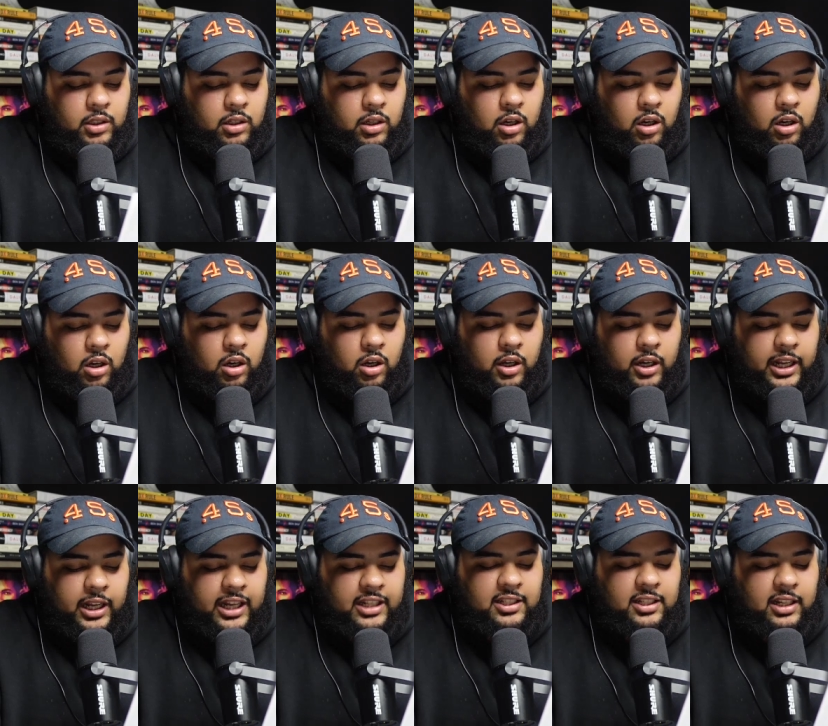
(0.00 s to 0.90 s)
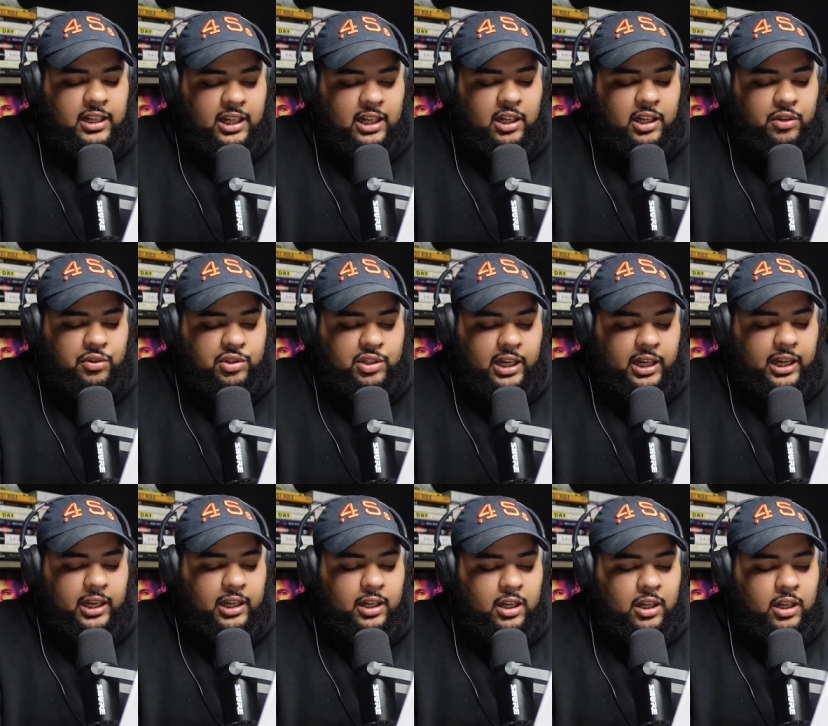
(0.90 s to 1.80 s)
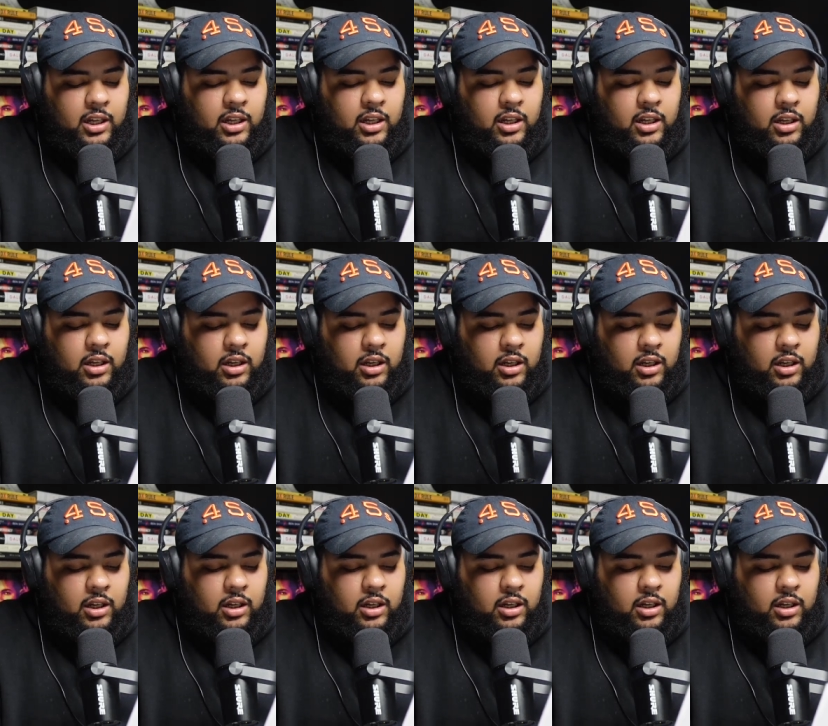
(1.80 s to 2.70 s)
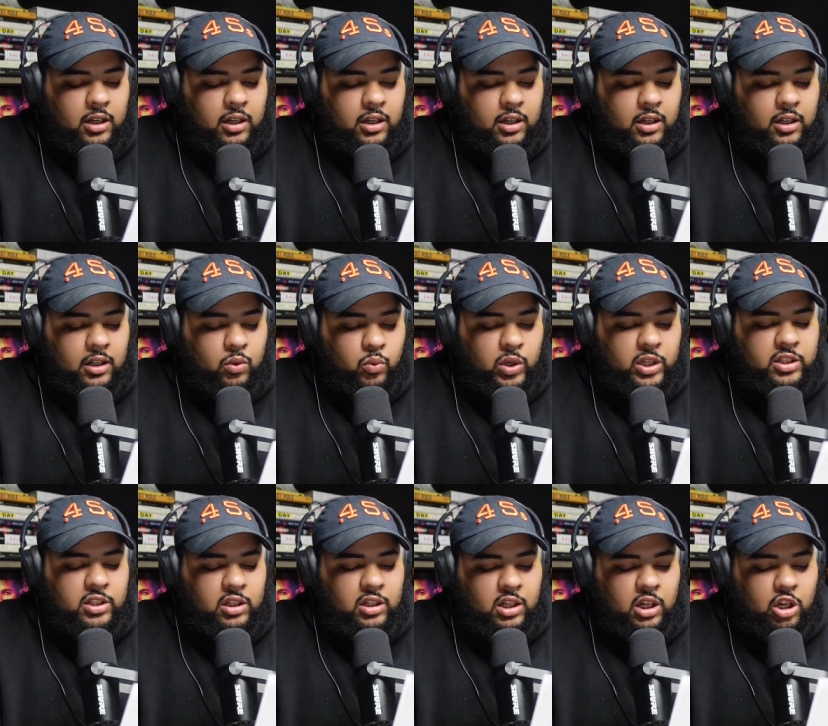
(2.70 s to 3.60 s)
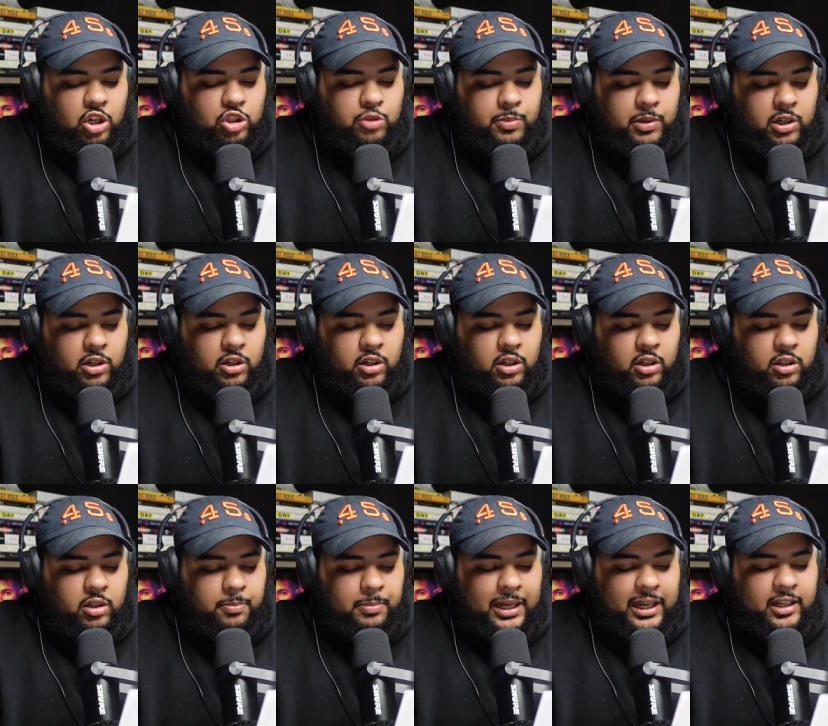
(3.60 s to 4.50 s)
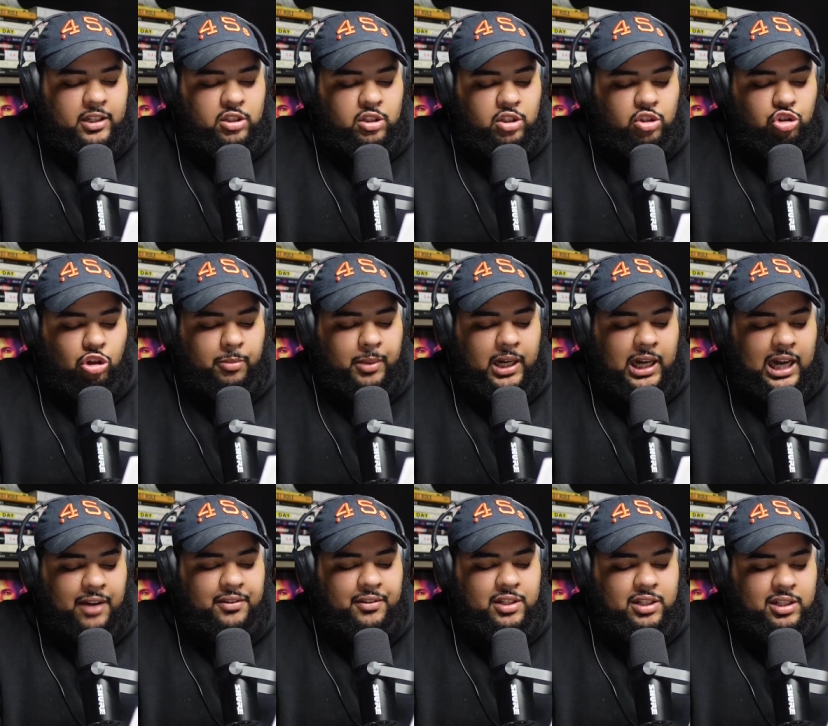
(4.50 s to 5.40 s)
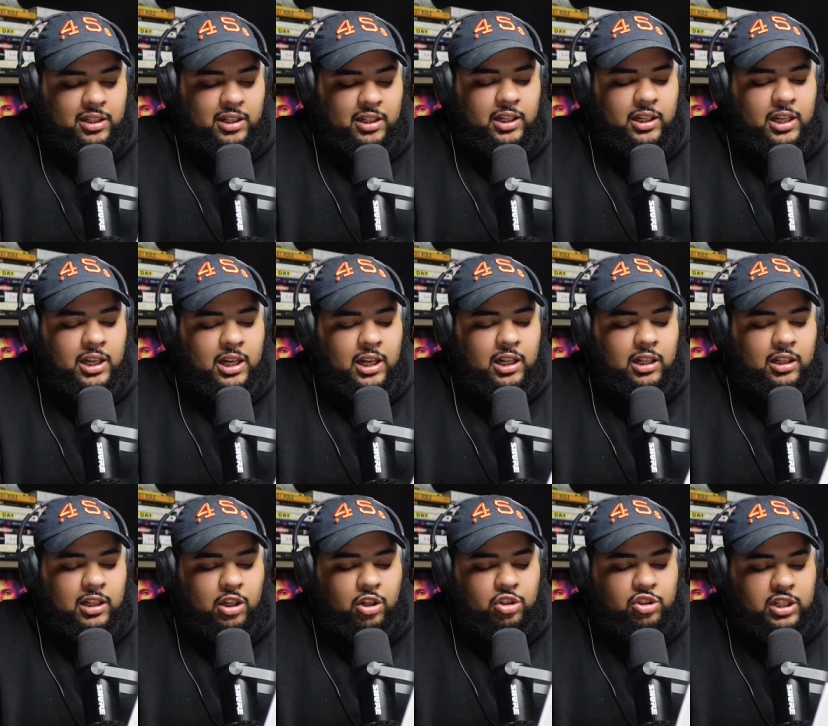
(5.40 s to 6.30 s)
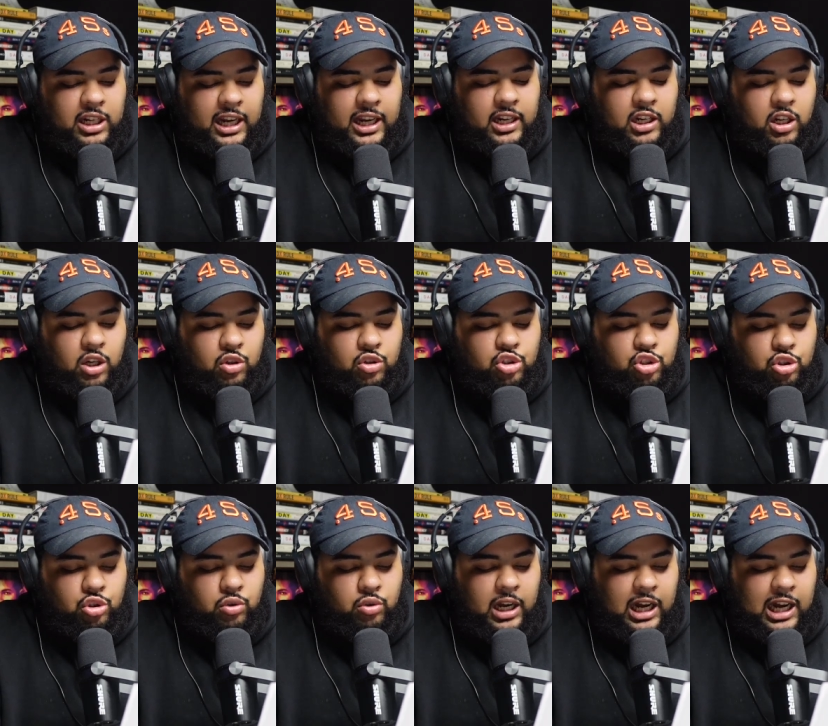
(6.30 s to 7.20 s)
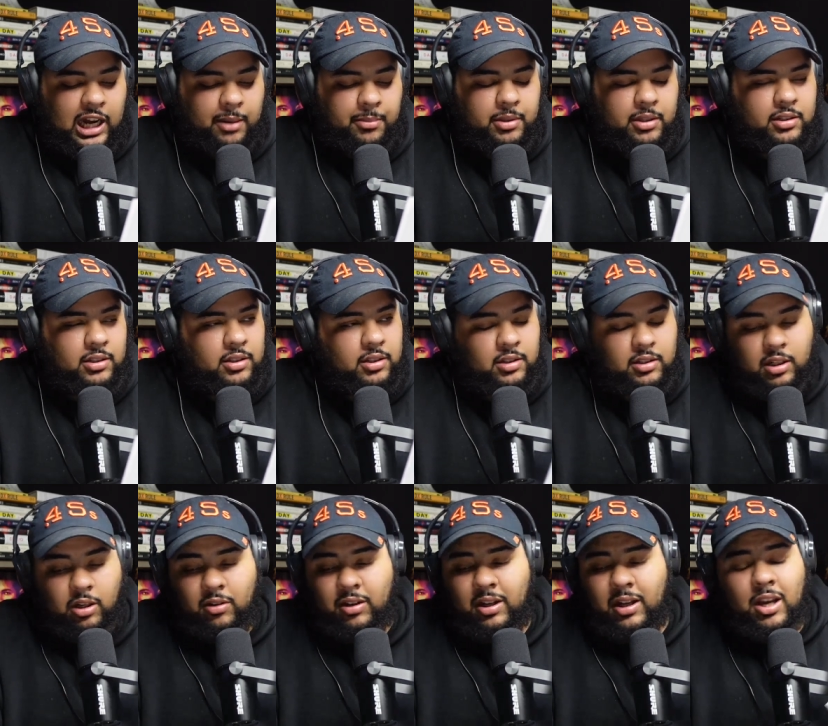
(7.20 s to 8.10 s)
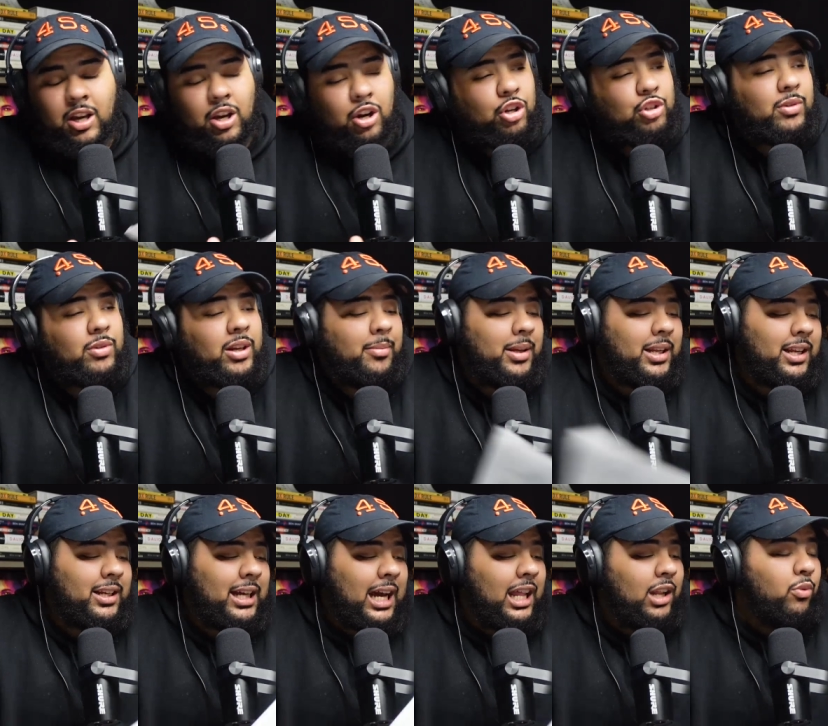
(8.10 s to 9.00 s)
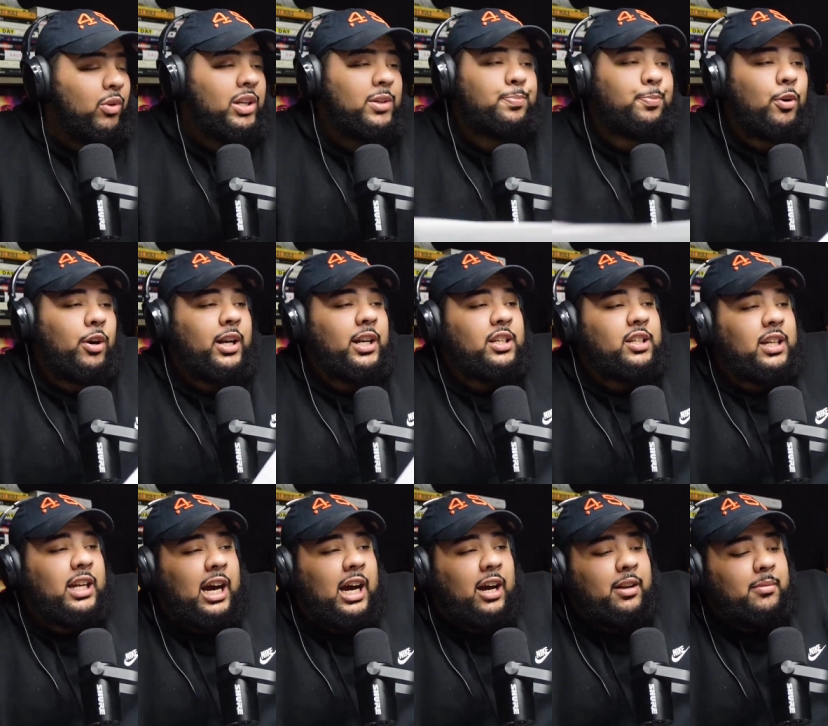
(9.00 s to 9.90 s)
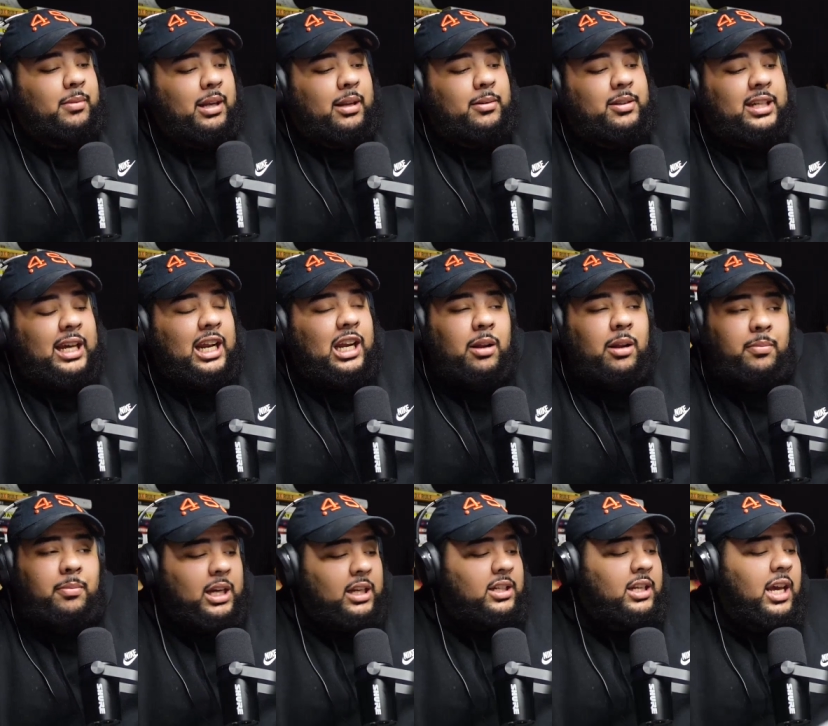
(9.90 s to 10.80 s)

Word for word: on SNL. He was like, wizards and ghosts, but the bank is controlled by obviously little giant no Jew goblins. So who's really been, y'all the ones pointing this shit out and saying it, because